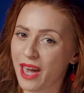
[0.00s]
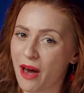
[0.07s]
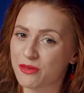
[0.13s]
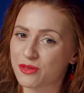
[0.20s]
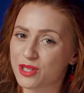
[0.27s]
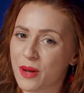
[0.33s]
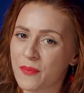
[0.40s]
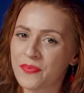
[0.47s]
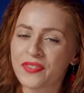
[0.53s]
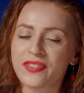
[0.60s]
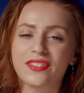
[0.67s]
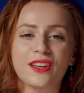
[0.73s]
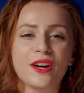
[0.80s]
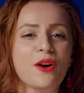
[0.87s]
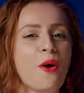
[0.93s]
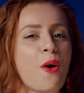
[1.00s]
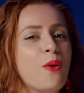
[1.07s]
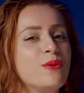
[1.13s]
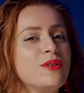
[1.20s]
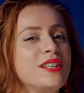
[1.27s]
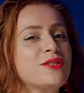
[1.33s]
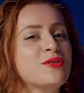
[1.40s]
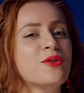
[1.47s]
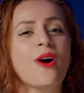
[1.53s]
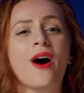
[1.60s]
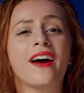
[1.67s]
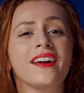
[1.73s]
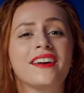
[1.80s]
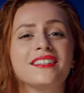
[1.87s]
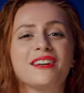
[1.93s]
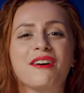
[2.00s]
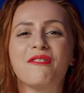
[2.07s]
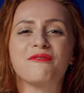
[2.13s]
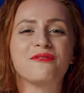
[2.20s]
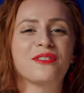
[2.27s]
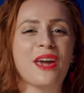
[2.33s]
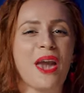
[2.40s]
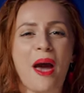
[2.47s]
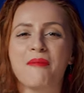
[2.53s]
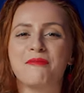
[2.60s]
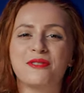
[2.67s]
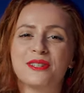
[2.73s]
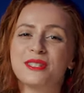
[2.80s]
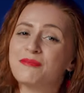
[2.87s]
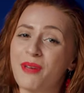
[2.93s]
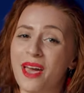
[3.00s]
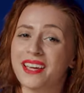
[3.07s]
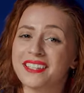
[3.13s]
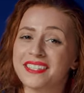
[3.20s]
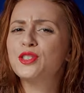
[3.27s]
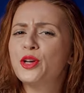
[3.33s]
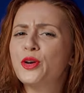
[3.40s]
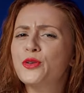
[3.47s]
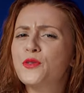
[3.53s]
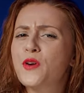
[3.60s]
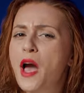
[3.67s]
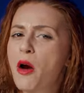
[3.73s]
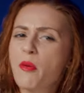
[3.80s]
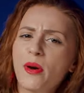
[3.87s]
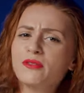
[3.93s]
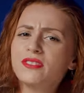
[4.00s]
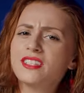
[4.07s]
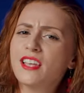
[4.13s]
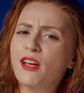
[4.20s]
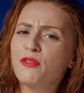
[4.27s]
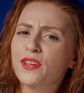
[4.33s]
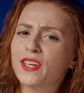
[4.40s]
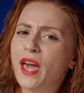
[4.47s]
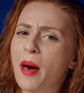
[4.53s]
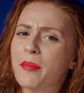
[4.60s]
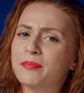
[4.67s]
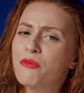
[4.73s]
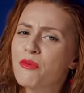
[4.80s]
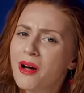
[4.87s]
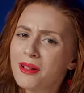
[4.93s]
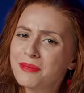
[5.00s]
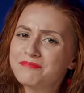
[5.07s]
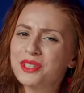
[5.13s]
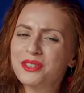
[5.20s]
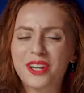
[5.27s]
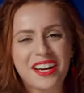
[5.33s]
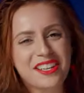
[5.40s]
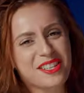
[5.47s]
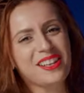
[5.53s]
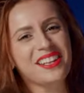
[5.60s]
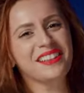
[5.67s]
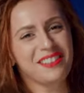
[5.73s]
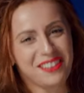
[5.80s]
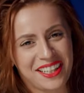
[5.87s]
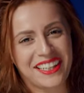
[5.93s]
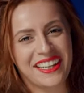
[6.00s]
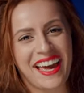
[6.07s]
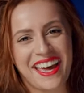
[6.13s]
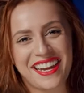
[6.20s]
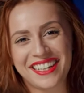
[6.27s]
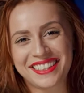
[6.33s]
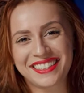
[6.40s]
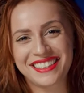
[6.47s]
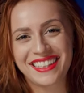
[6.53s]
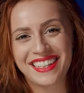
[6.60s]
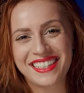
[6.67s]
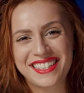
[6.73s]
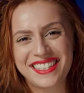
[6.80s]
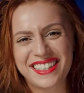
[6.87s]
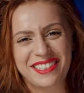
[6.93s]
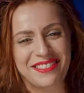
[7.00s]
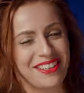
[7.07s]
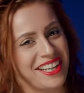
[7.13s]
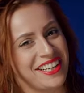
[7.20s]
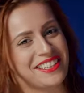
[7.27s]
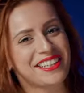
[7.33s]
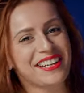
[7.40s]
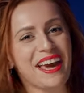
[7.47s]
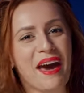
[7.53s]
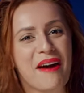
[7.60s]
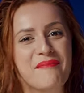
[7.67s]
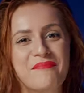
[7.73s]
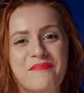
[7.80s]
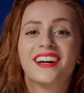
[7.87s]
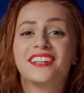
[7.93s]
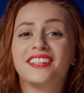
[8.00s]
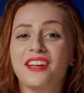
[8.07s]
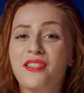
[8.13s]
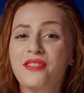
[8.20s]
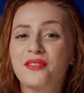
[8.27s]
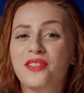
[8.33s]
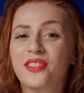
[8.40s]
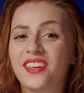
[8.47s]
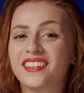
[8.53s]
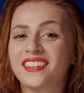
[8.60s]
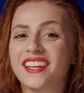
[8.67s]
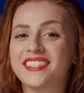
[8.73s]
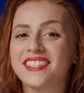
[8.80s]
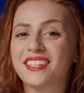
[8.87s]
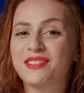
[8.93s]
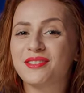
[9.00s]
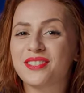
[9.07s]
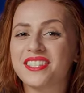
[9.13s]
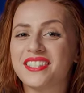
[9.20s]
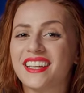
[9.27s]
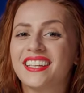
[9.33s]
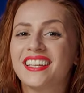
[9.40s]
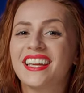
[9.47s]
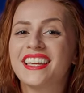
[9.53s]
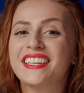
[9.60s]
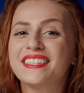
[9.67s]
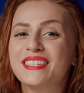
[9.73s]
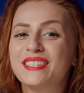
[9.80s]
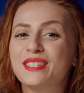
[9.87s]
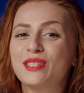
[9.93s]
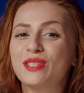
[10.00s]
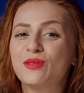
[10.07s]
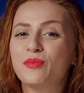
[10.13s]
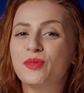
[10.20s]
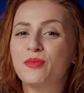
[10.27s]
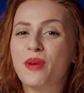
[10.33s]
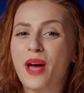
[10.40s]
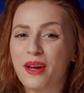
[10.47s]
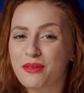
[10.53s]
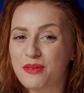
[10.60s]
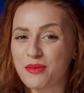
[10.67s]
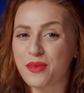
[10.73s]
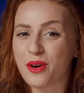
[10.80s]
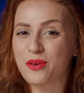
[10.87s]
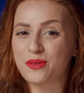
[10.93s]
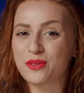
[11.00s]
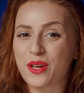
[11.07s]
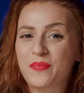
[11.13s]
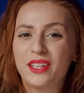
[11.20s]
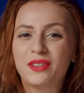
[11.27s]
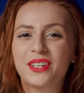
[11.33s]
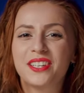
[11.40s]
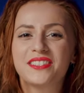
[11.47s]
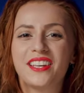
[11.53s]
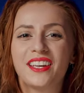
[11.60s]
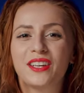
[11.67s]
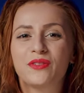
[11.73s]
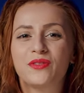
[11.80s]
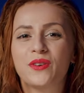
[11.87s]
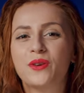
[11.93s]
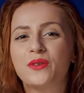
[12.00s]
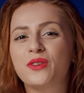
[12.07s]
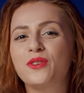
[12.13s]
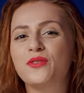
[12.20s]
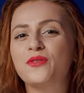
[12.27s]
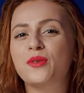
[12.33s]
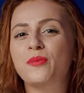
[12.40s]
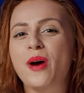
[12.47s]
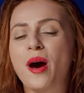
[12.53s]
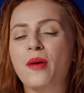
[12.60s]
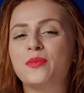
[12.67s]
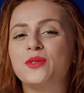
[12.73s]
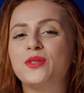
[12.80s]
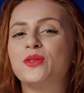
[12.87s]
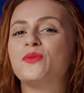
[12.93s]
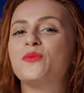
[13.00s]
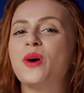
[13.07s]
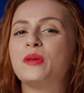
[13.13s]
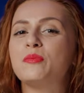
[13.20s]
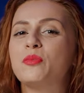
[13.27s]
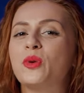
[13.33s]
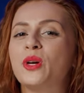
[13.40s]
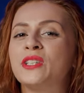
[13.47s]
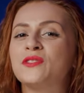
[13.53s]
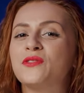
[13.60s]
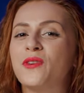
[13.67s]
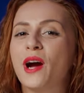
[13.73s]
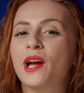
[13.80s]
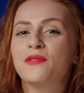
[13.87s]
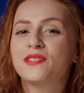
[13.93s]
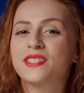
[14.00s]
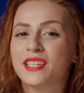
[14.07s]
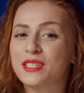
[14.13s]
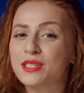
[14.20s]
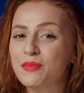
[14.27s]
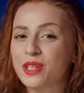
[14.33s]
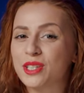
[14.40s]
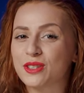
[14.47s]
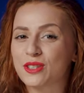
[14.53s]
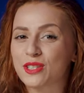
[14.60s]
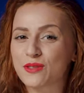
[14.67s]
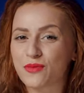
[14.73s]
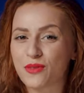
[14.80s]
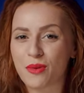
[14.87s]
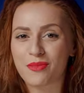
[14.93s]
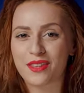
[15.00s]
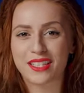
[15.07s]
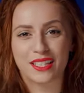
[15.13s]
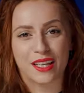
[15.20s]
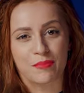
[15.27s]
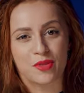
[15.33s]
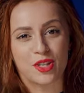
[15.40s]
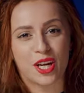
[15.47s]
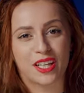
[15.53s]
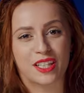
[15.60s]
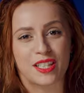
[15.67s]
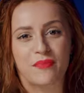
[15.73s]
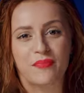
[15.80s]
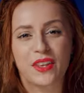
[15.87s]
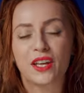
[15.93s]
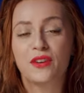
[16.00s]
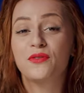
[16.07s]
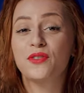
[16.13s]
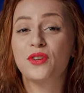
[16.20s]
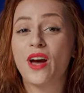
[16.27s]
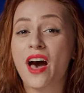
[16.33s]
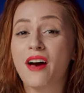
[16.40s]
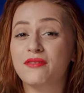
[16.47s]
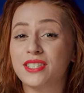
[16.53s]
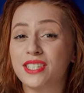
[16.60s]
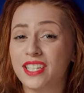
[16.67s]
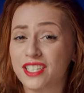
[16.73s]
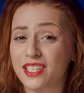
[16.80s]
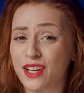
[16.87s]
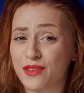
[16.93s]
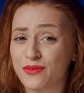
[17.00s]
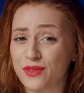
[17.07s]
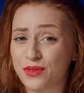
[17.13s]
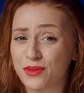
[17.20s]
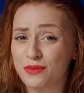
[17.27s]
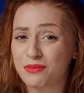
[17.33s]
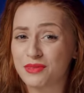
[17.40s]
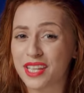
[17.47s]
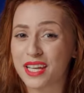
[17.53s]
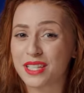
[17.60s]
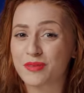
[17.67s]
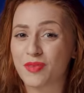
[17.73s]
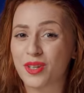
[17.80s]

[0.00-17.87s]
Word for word: count the holy triad of camera specs. So how about the selfie cam? Well, you're actually looking at it. It's the rear cam. Another thing that's interesting is the super macro mode. You can take a photo from up to 1.5 centimeters from the subject. If you have a deja vu, that's